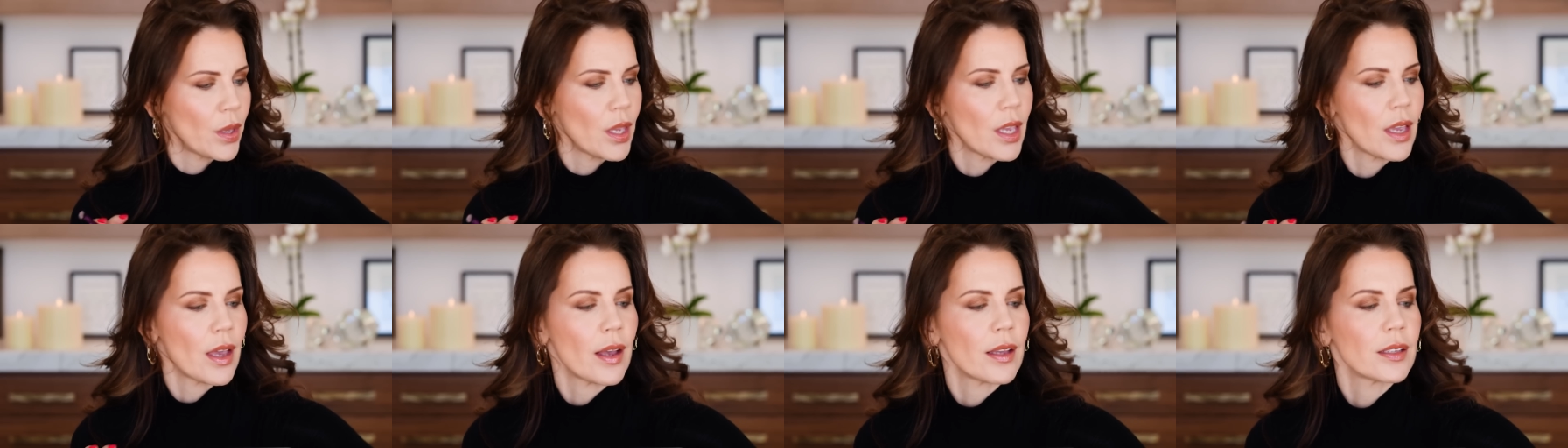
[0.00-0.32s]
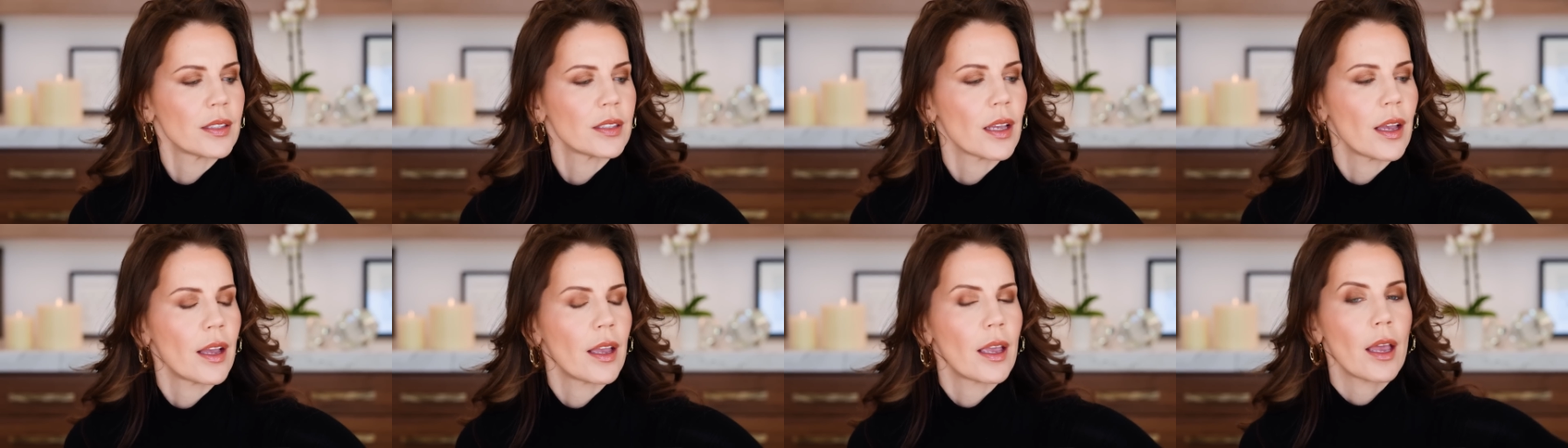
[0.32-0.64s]
P
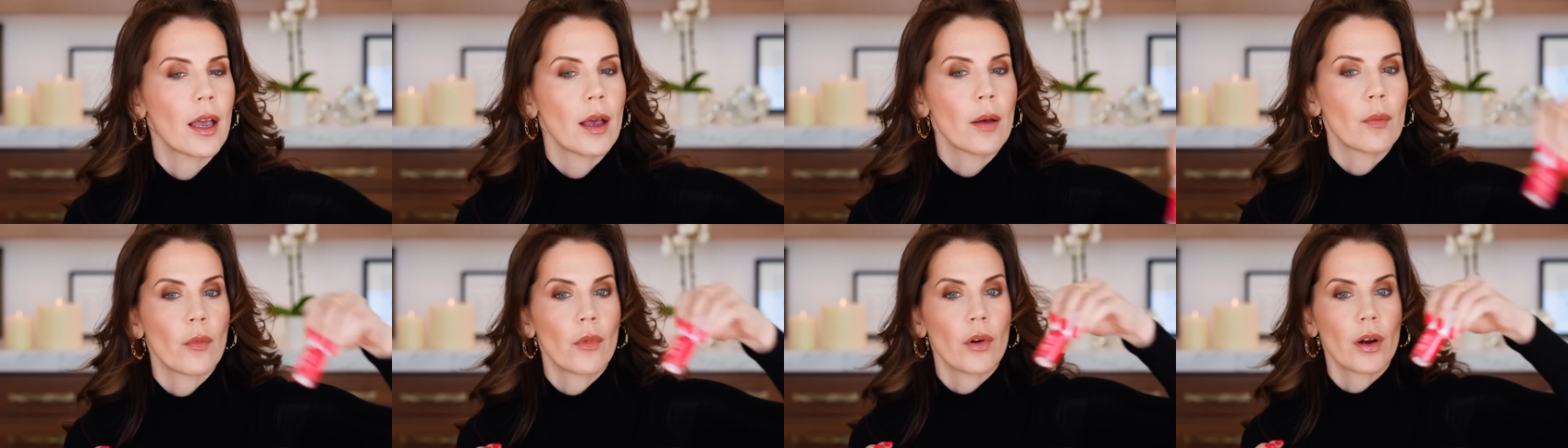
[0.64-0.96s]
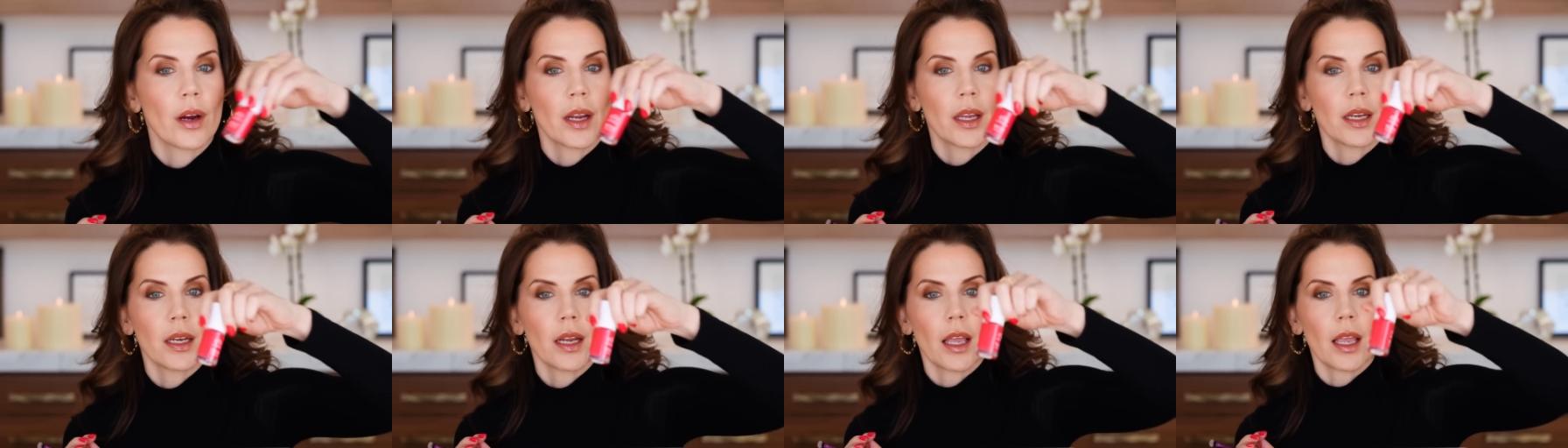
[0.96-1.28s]
S. I am
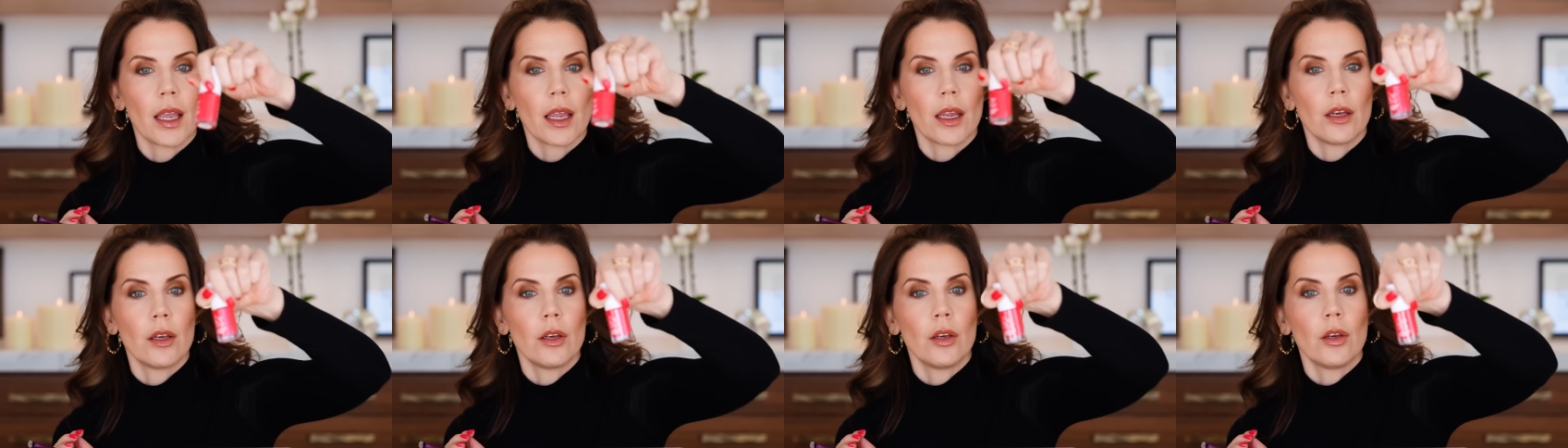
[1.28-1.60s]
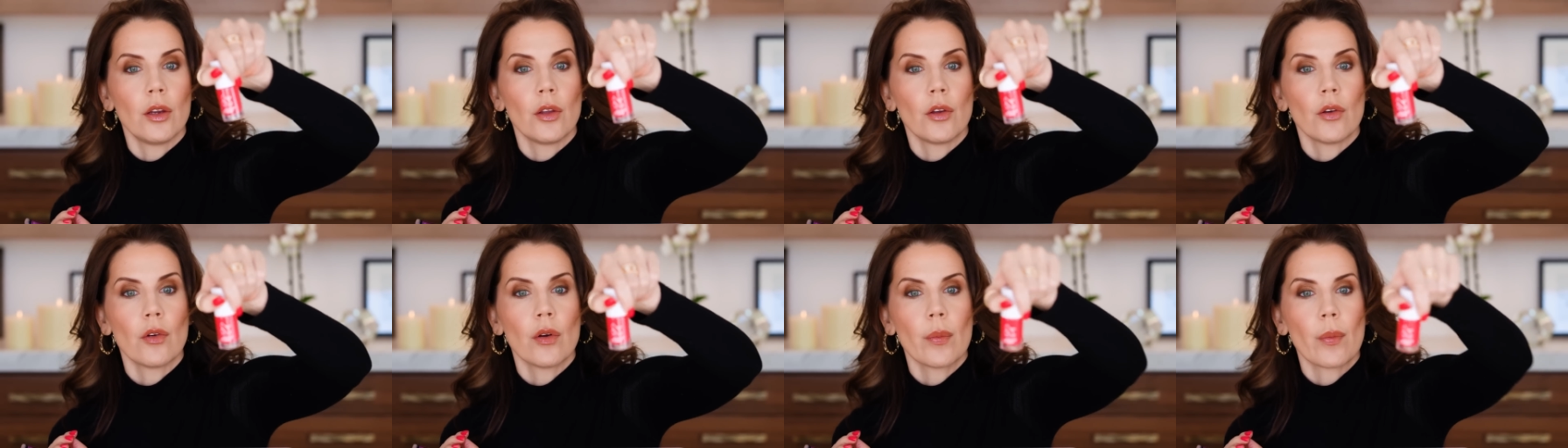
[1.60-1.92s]
wearing a
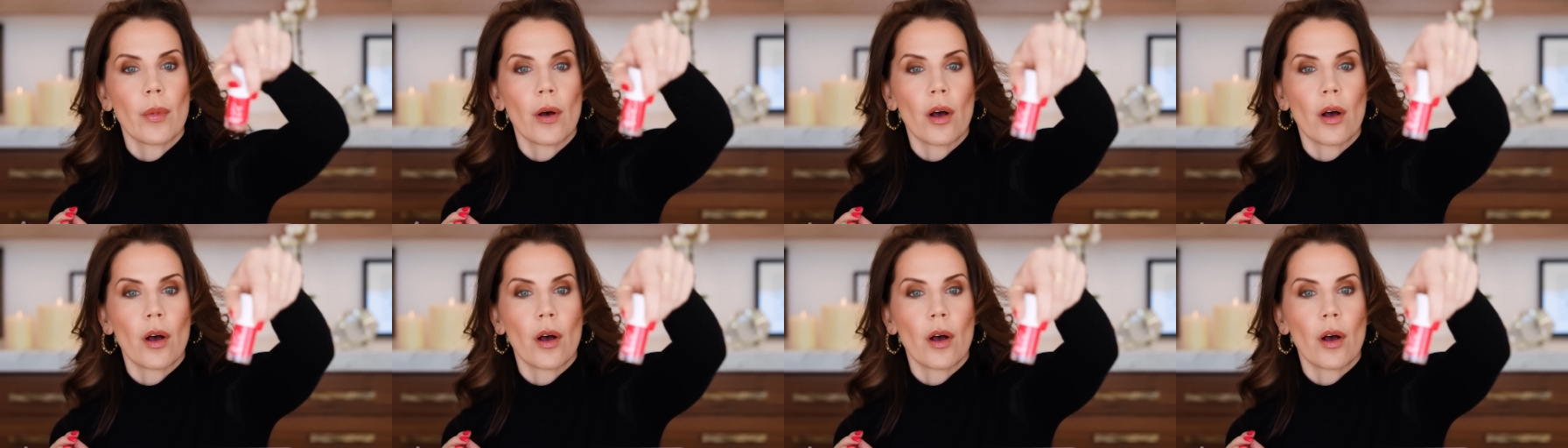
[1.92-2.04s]
new